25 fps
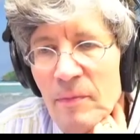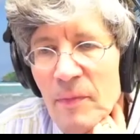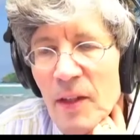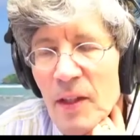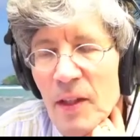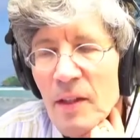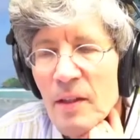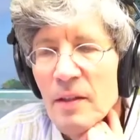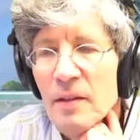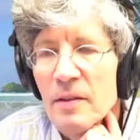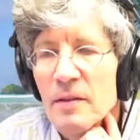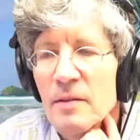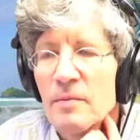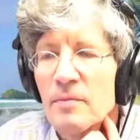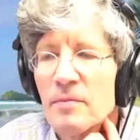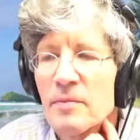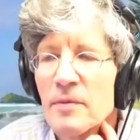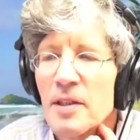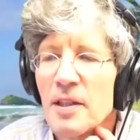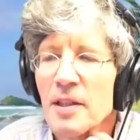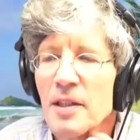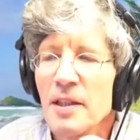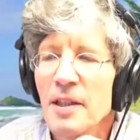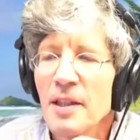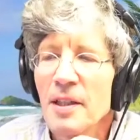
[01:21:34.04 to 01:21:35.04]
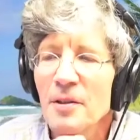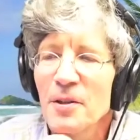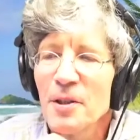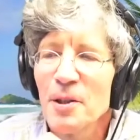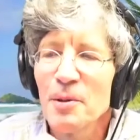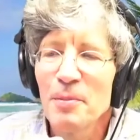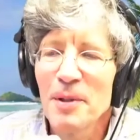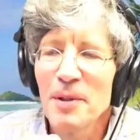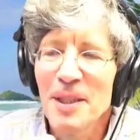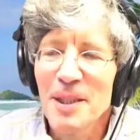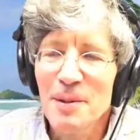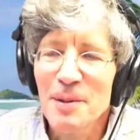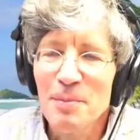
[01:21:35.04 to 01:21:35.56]
Yeah, getting out of the
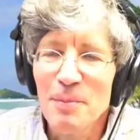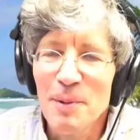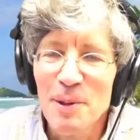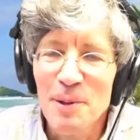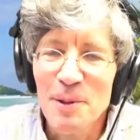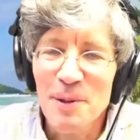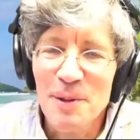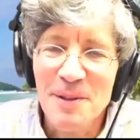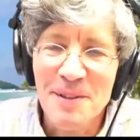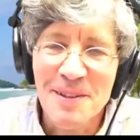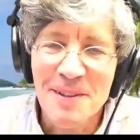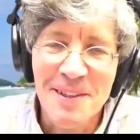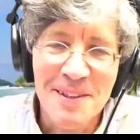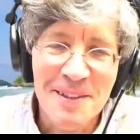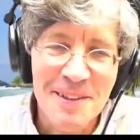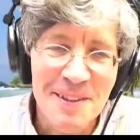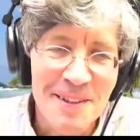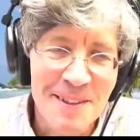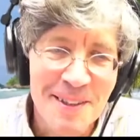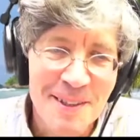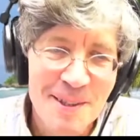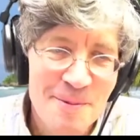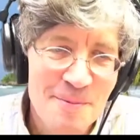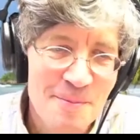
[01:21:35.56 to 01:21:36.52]
big smoke, as they say.